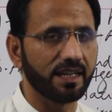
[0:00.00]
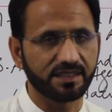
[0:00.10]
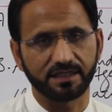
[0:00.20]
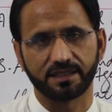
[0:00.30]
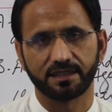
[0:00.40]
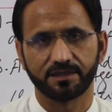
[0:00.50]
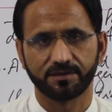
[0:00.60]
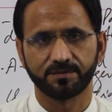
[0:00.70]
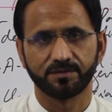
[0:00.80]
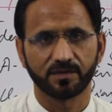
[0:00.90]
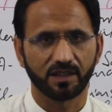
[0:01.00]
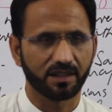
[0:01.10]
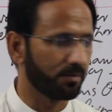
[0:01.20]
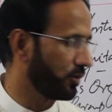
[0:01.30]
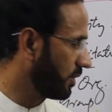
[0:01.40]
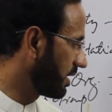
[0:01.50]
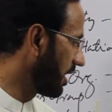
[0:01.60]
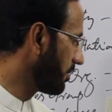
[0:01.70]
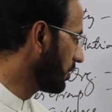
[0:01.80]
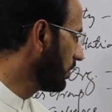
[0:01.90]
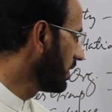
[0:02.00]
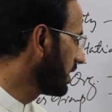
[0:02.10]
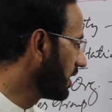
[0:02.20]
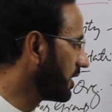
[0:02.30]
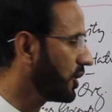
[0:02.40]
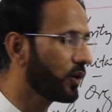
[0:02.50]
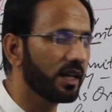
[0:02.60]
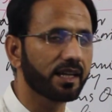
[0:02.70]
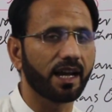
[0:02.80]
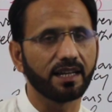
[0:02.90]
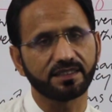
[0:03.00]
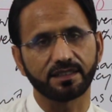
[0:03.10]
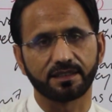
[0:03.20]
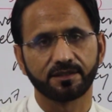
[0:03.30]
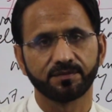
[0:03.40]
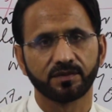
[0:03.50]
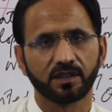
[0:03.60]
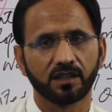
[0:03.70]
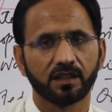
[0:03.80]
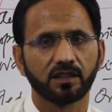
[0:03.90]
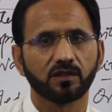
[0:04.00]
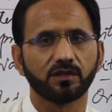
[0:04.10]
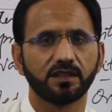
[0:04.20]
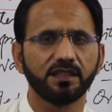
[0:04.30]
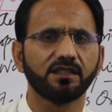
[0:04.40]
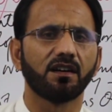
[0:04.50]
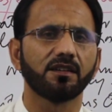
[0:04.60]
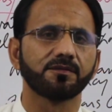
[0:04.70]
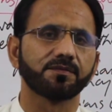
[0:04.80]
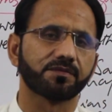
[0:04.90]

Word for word: acid. Ribo or ribonucleic acid. These are